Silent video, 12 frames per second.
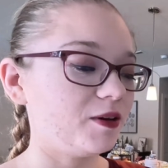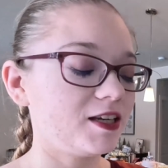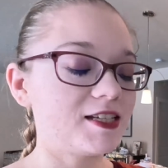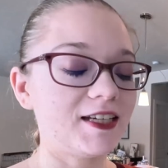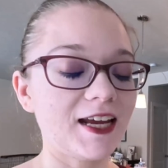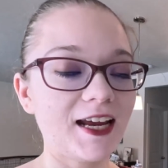
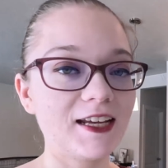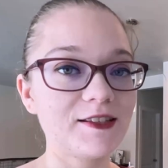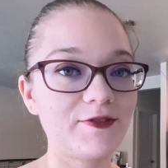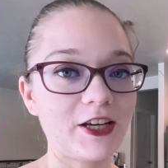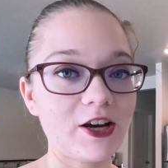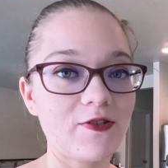
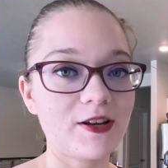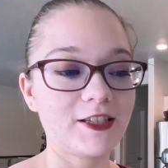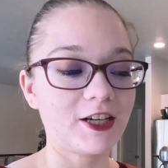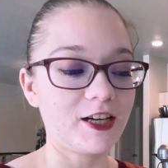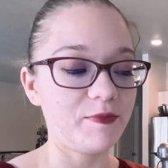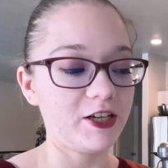Today's video is
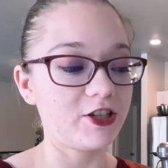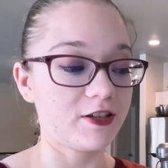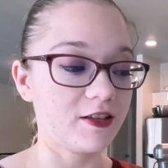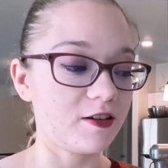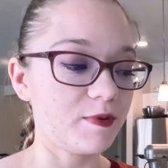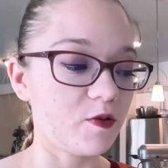going to be just
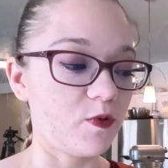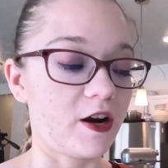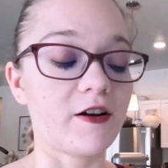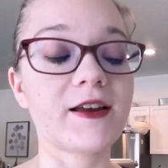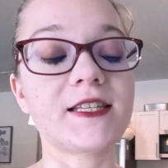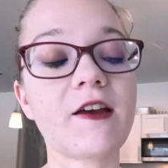a little bit
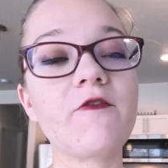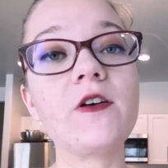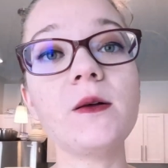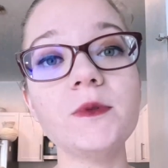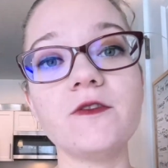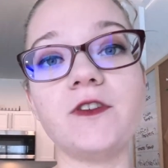weird because I
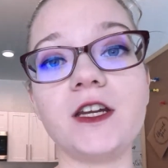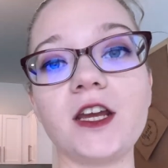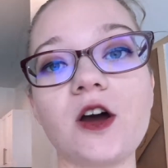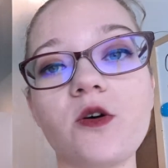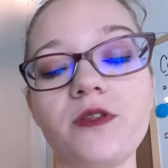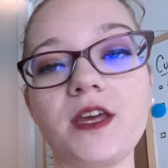filmed a
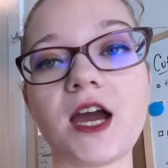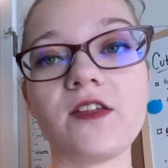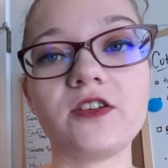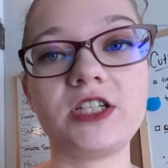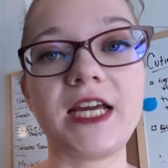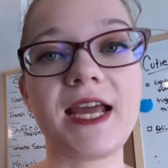video the
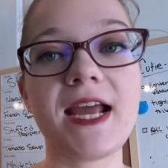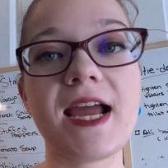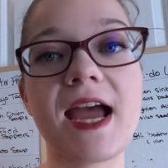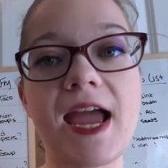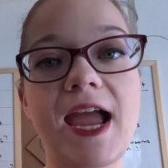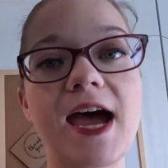other
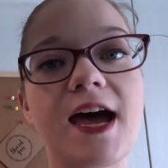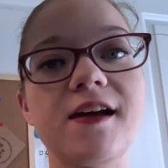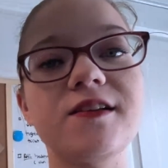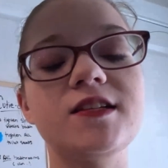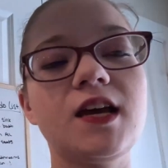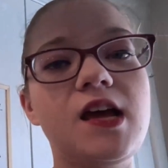day
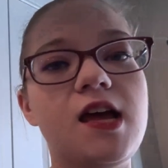and